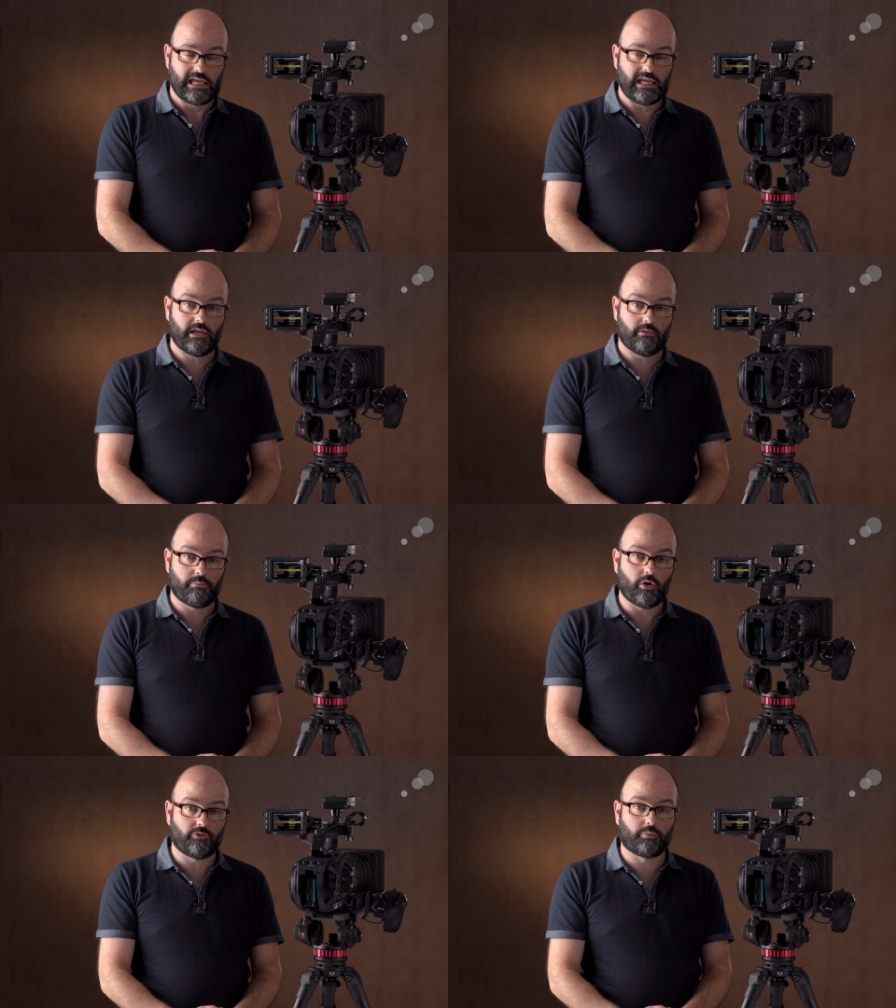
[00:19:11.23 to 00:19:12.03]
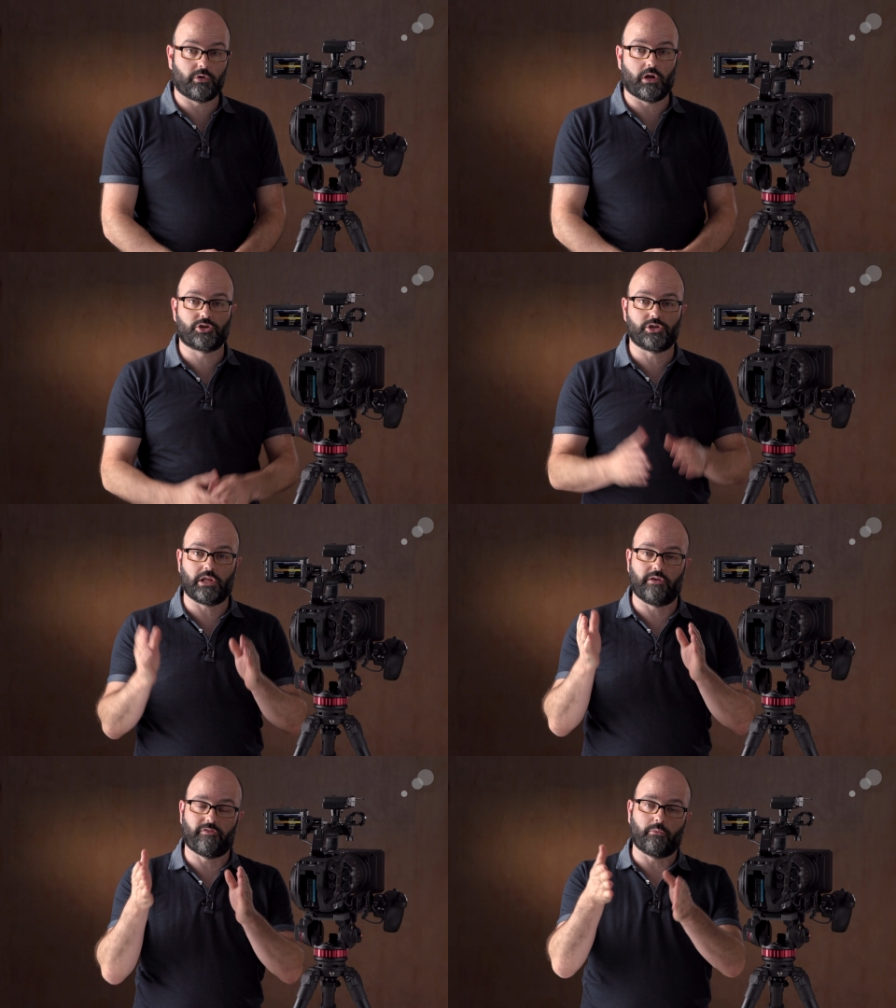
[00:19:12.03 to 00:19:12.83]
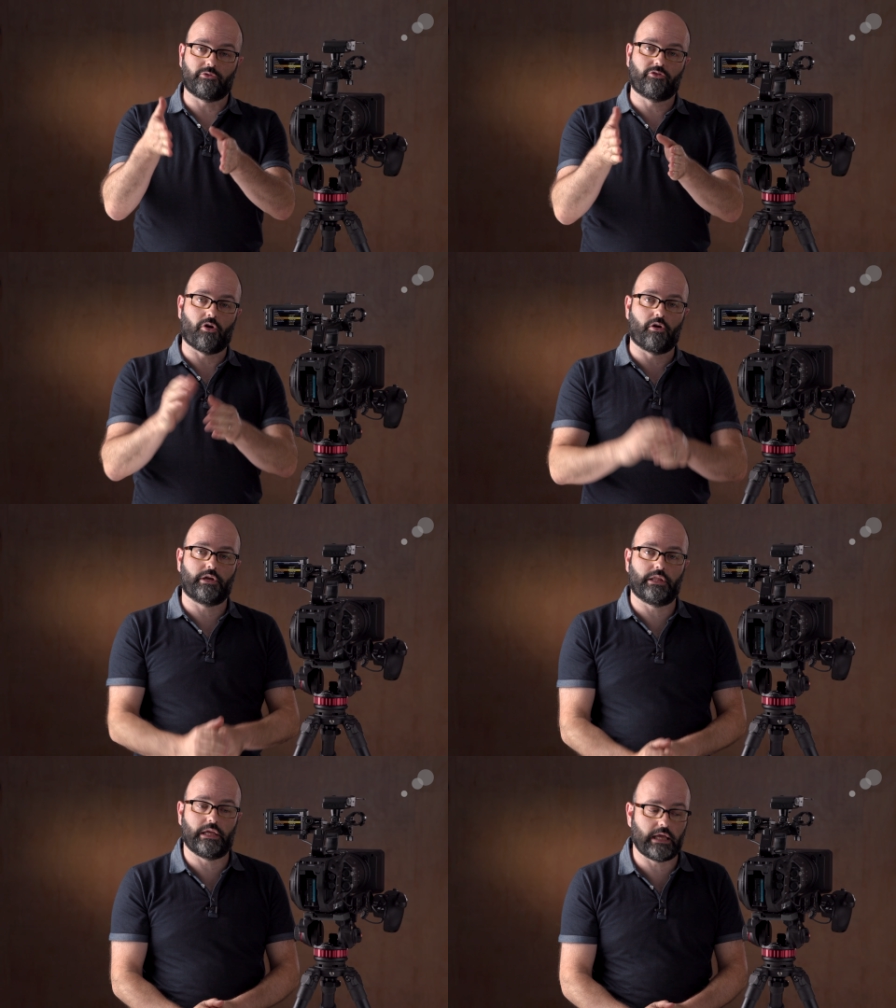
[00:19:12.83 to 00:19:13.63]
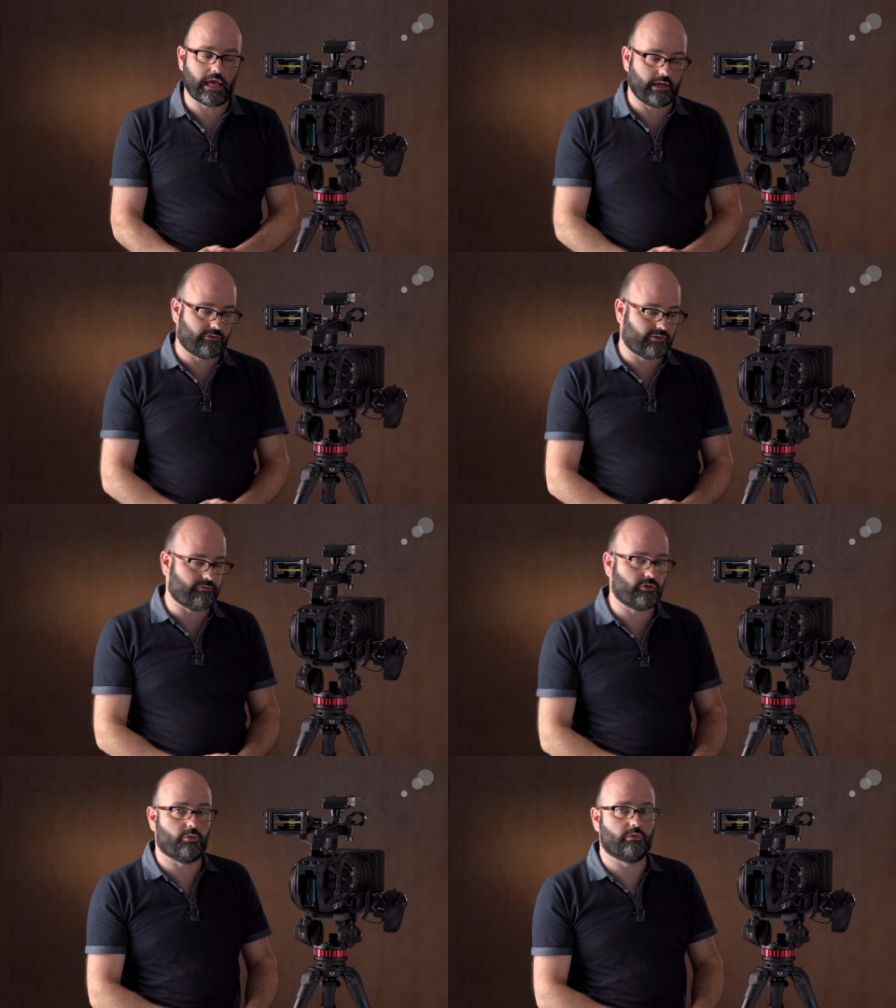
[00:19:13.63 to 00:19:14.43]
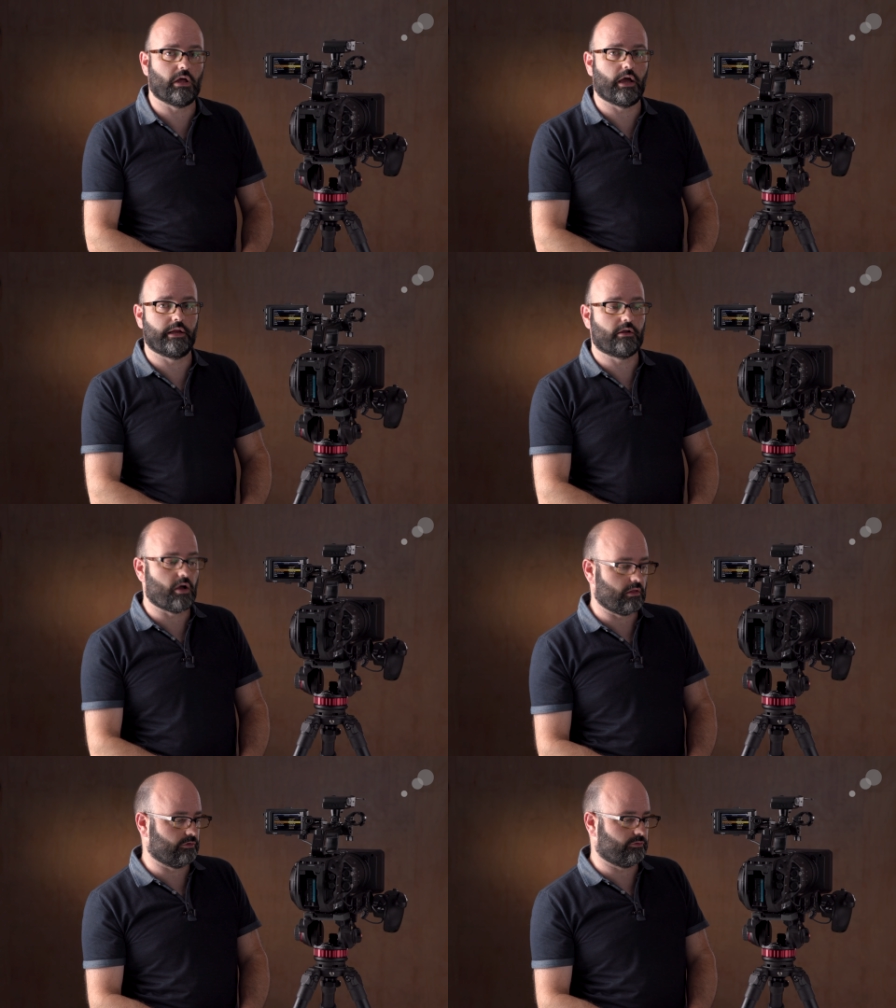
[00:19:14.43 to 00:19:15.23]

in post-production if I was targeting a 709 color